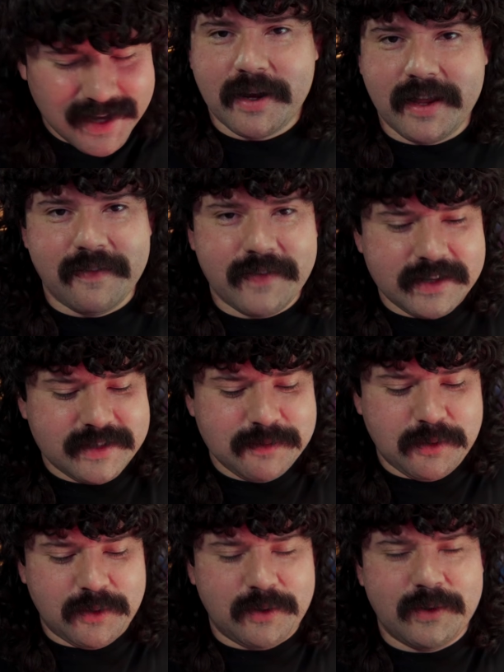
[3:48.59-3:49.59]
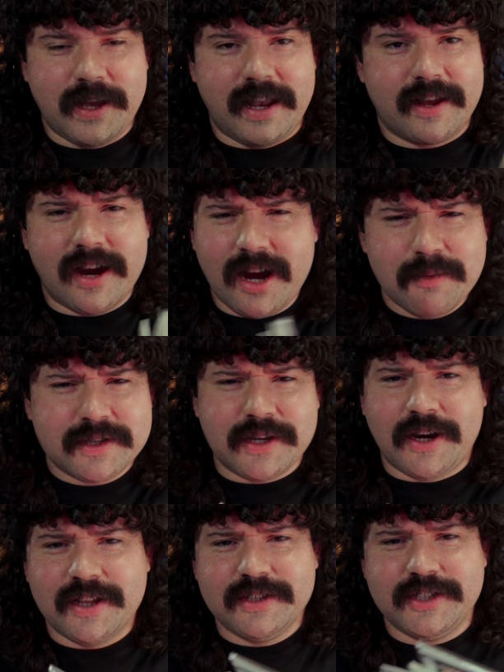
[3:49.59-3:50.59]
But Invincible and
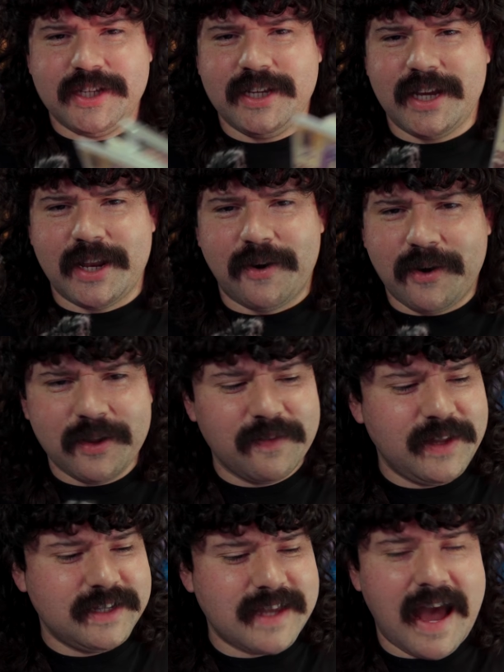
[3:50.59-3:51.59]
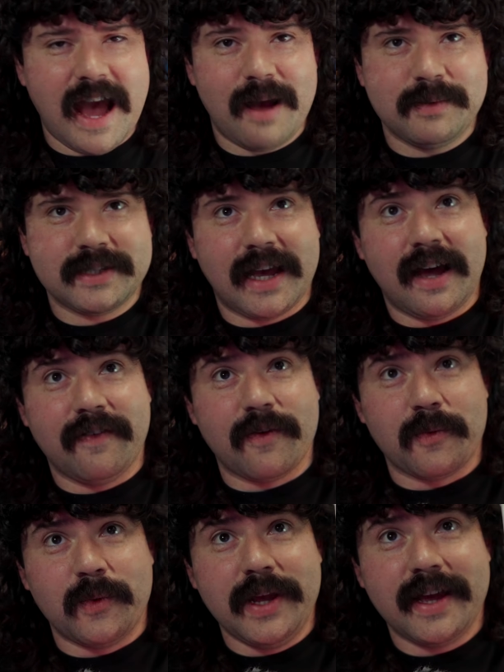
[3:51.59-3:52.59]
Comixology and all of these apps have
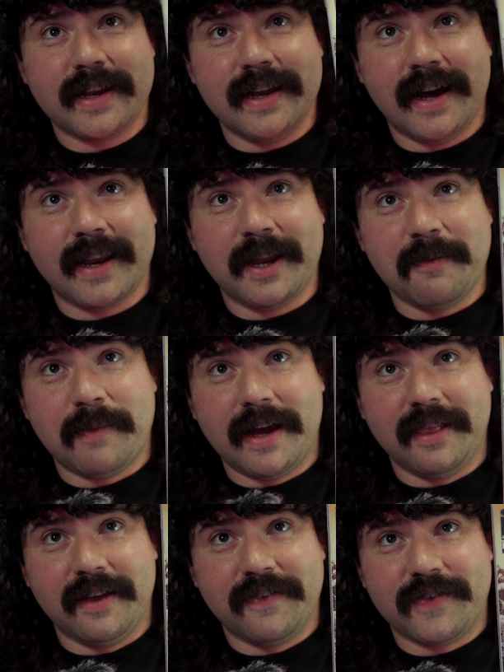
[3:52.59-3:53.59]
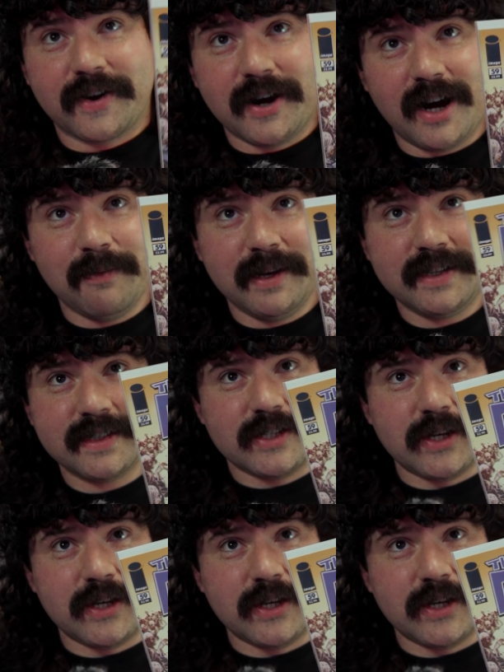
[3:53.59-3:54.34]
reignited my love for comics.